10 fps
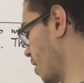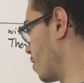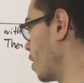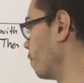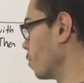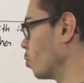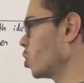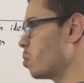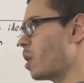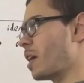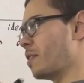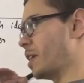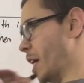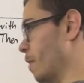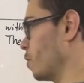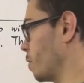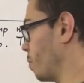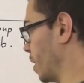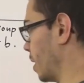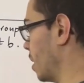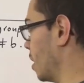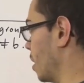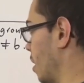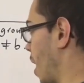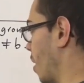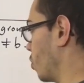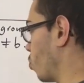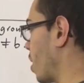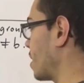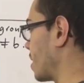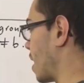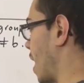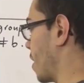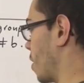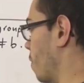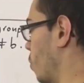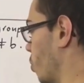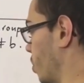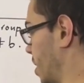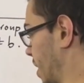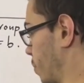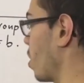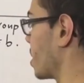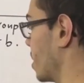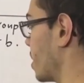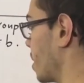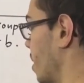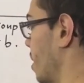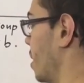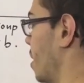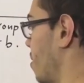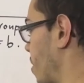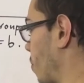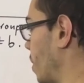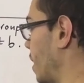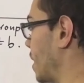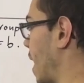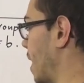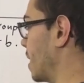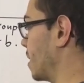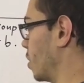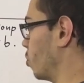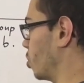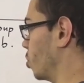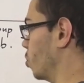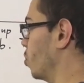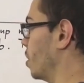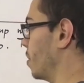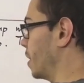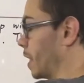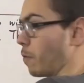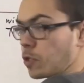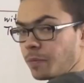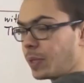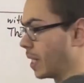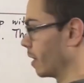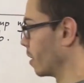then if we multiply the inverse of B on the right side of both of these expressions, then we get A is equal to the inverse of B.